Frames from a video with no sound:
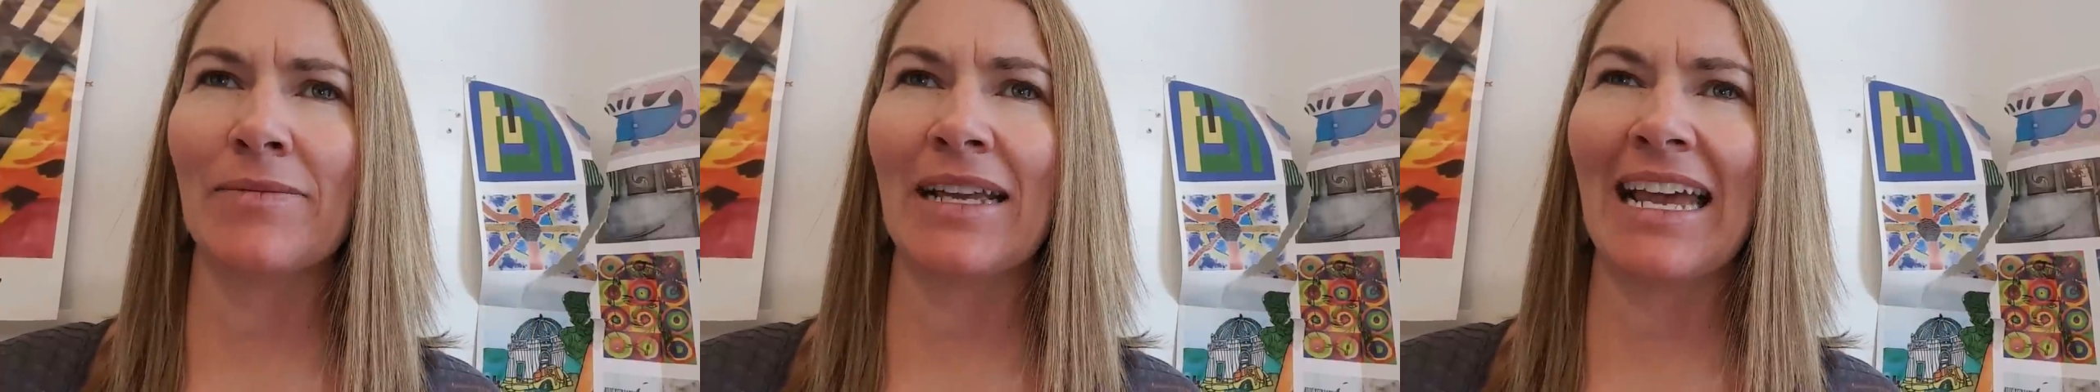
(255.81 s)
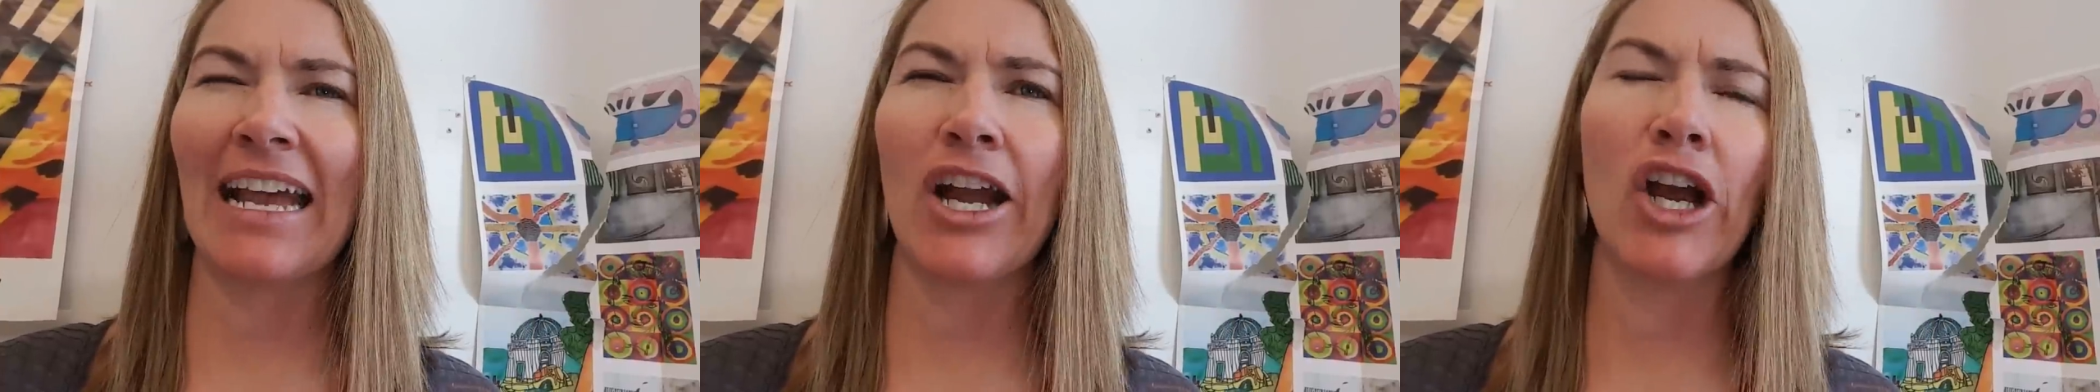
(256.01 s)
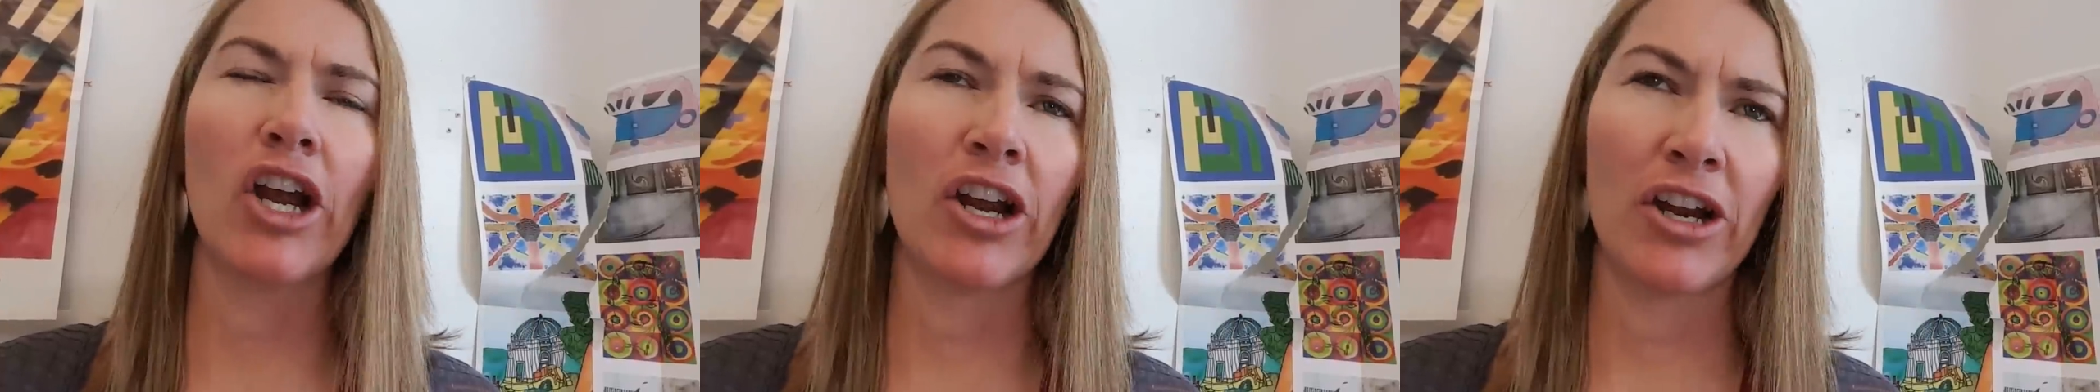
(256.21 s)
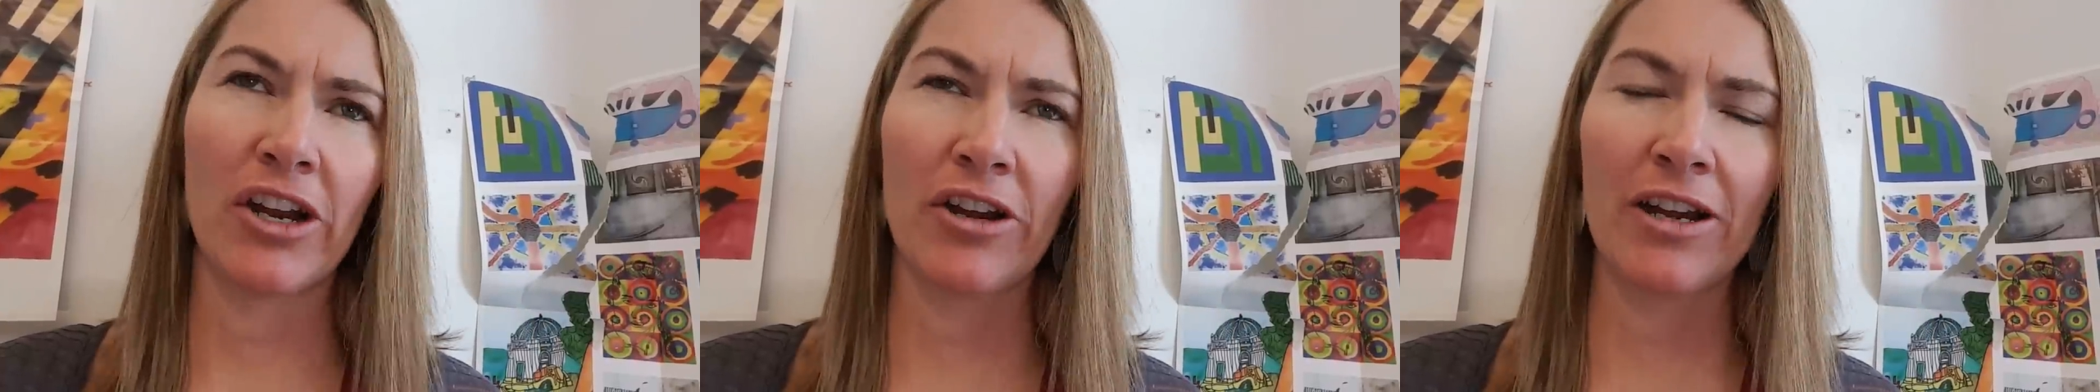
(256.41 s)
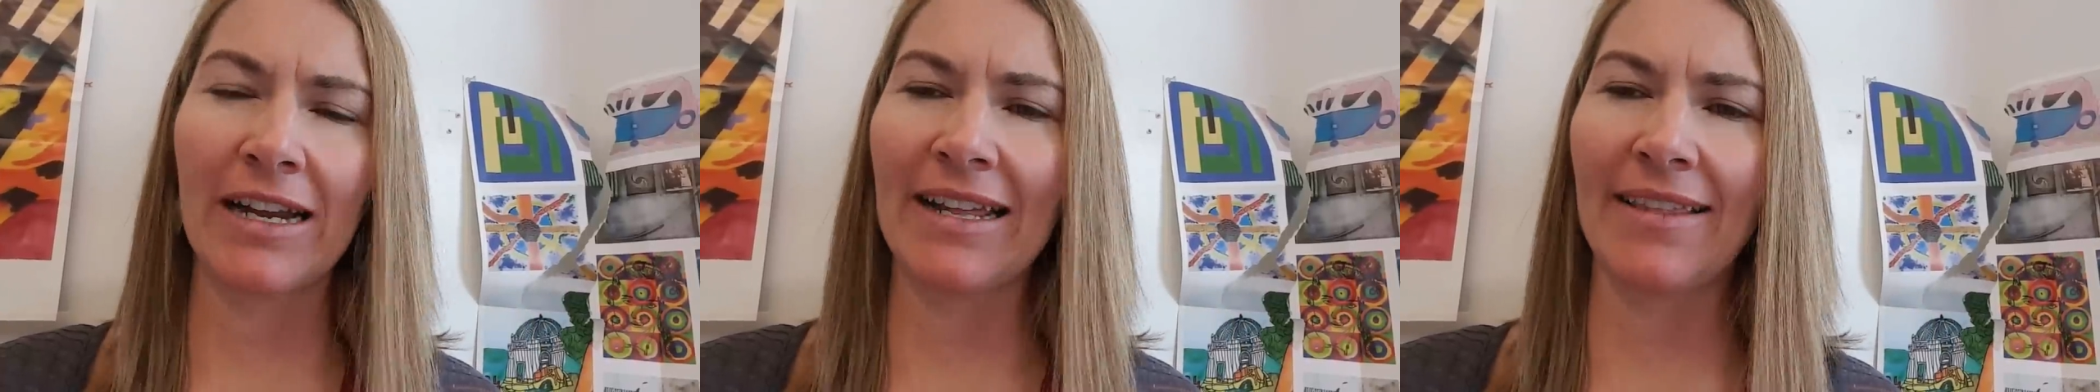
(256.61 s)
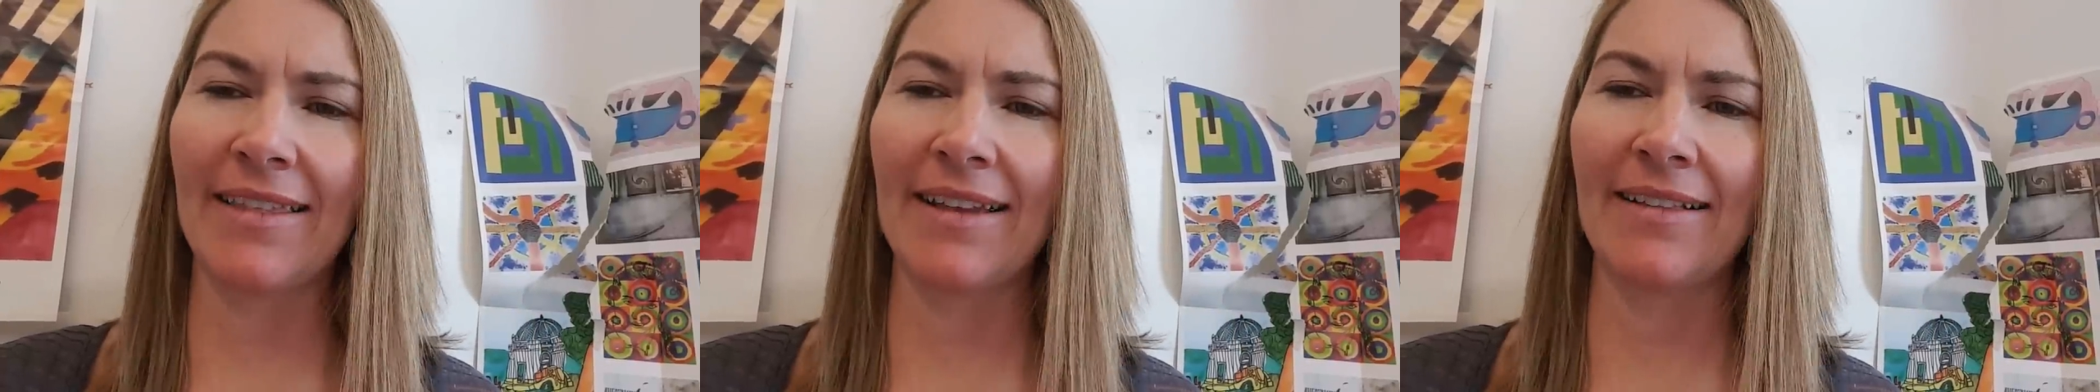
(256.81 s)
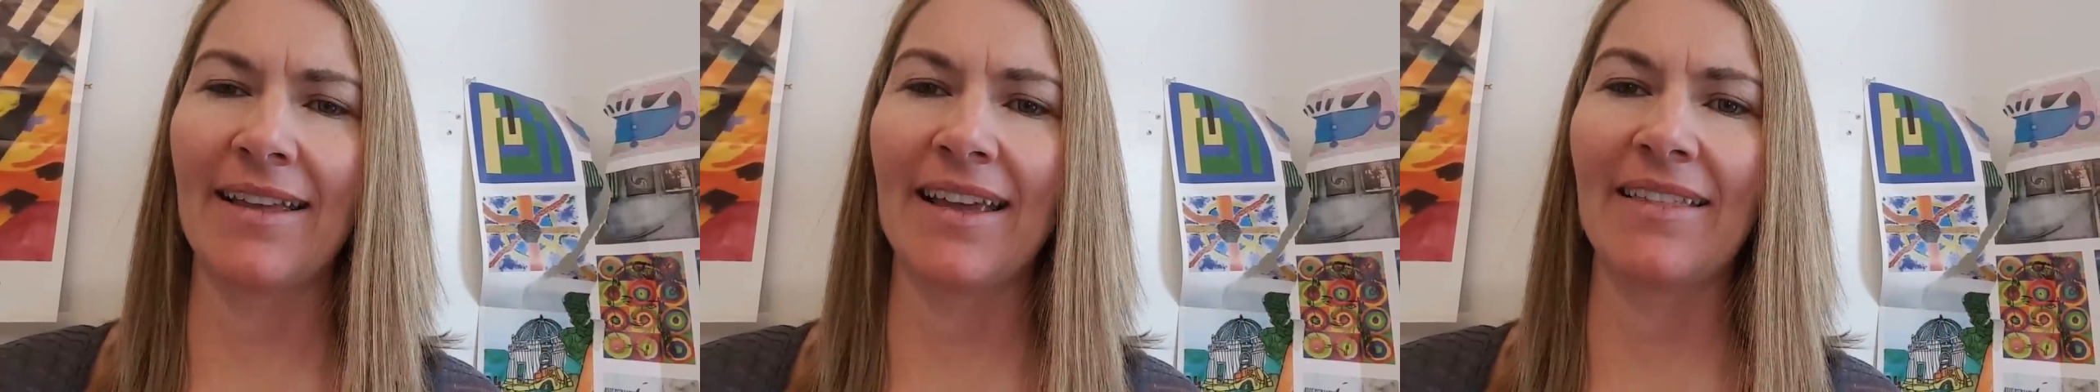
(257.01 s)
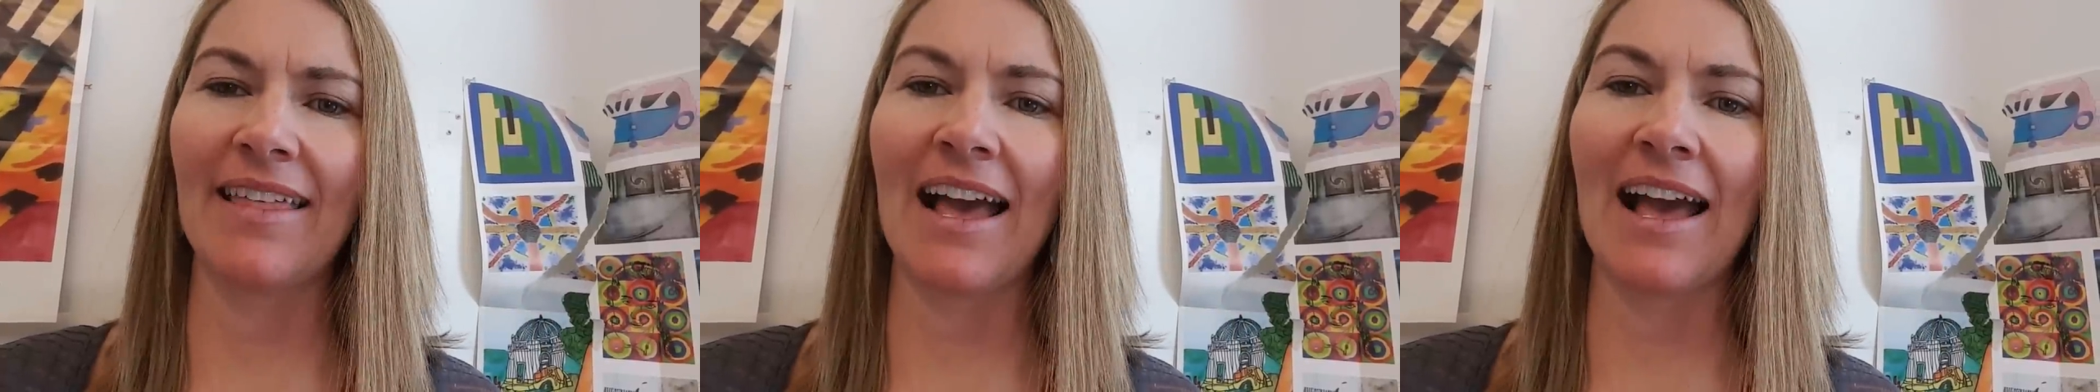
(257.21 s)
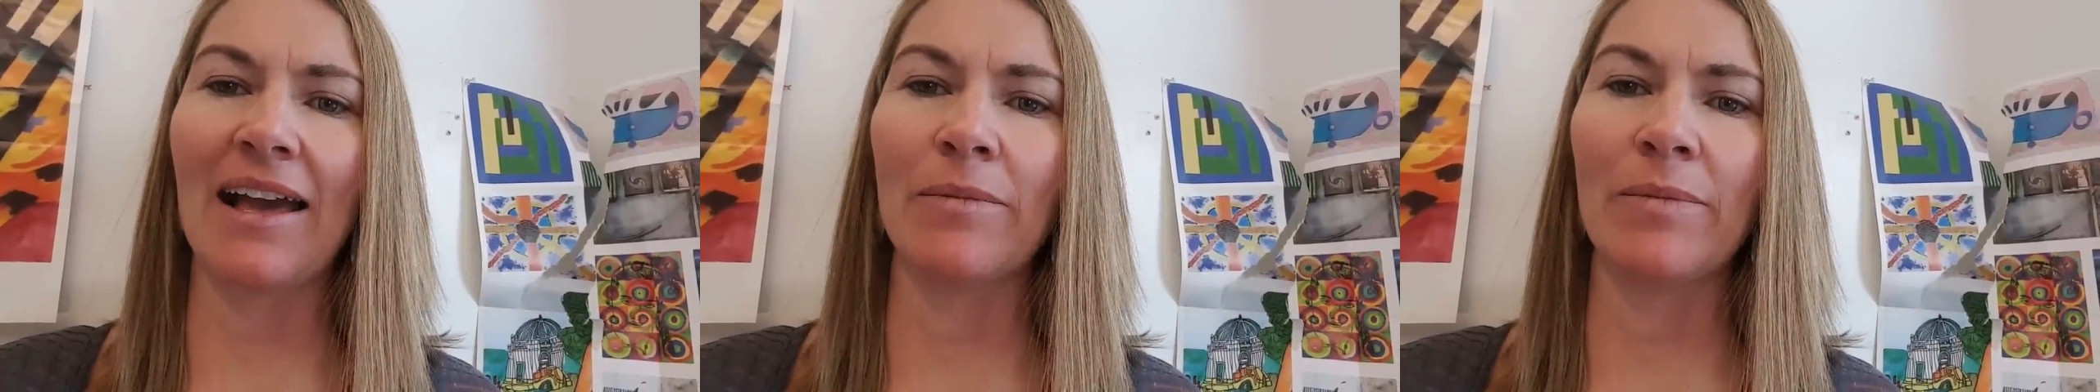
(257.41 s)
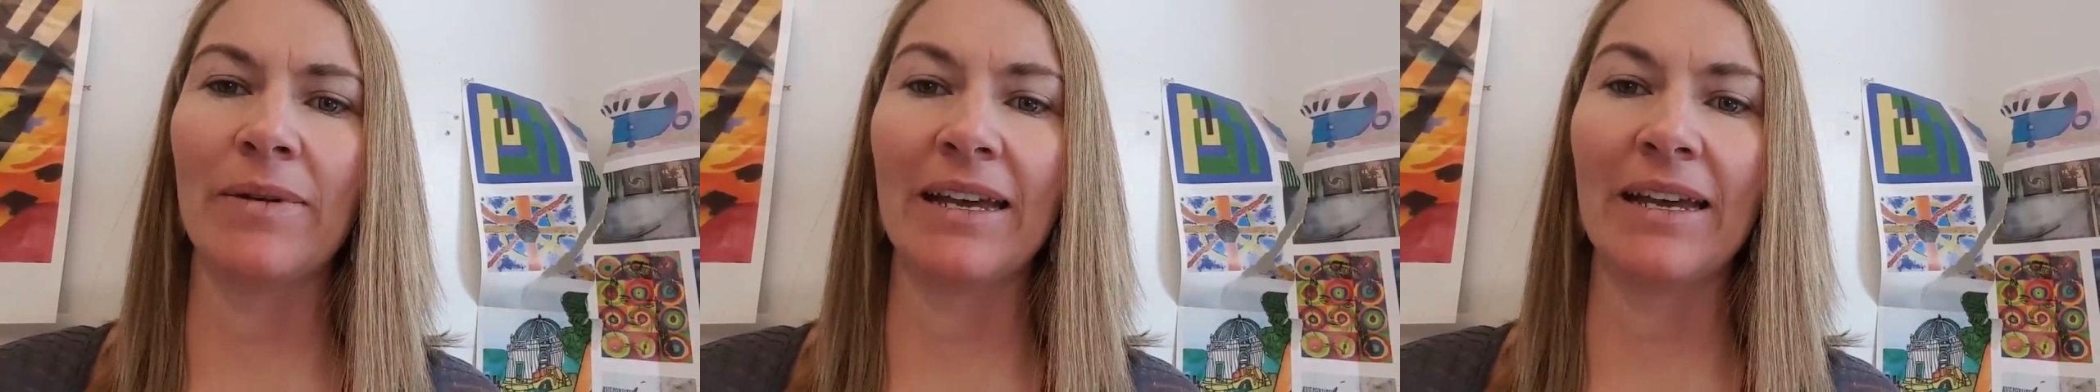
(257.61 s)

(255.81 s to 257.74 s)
get hurt or anything like that.